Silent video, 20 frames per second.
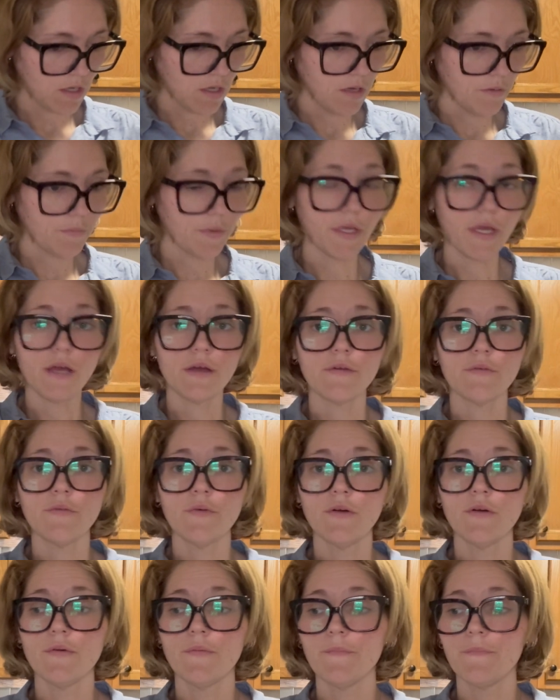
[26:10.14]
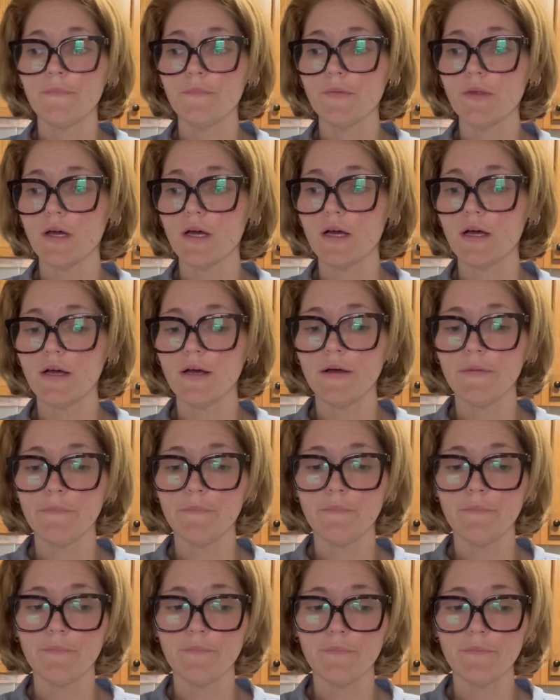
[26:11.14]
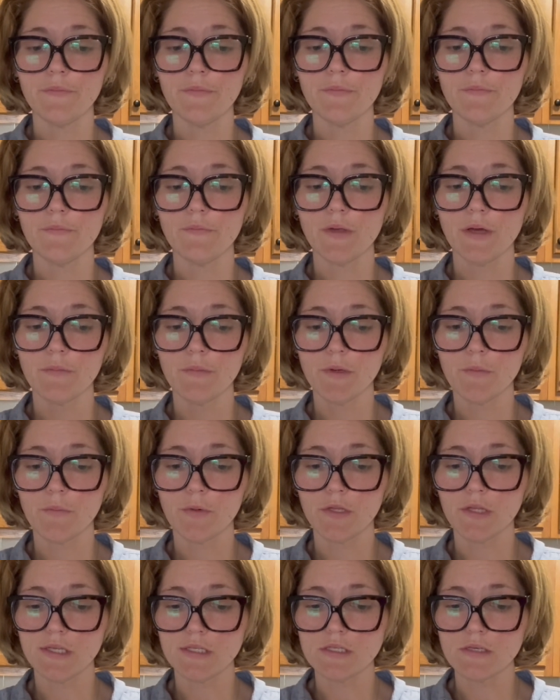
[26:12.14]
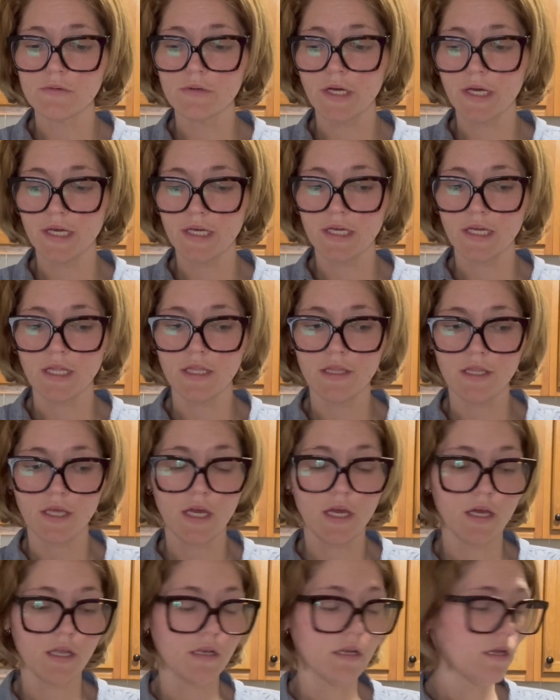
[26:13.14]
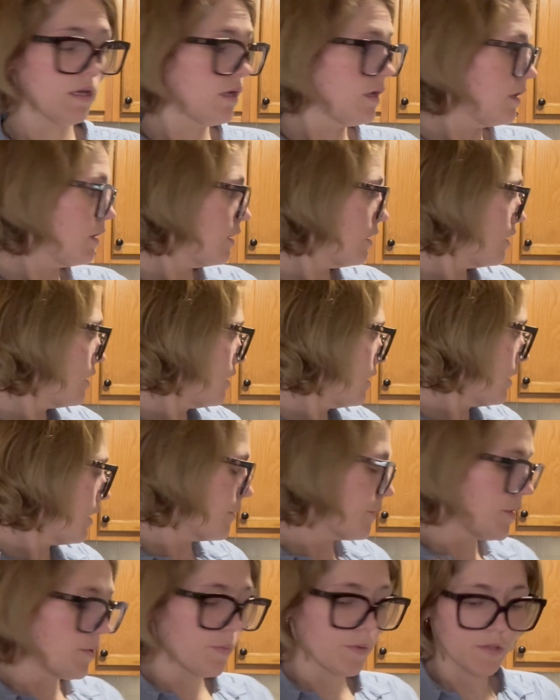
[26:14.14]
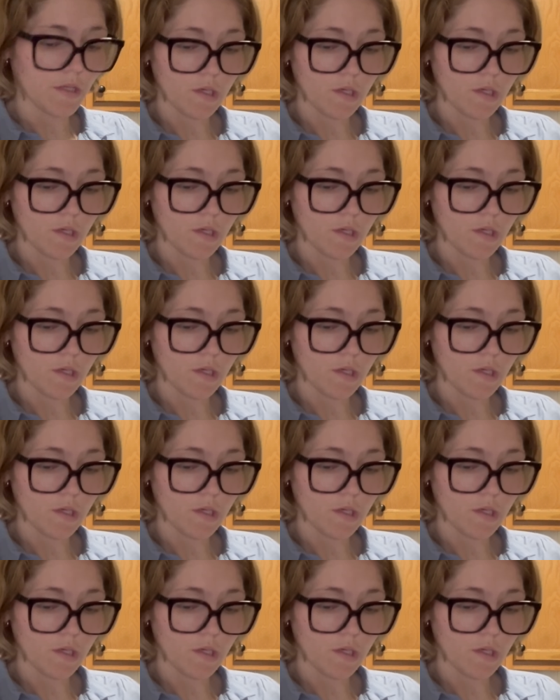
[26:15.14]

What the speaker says: But yeah, I'm gonna put this away and then I'm gonna put the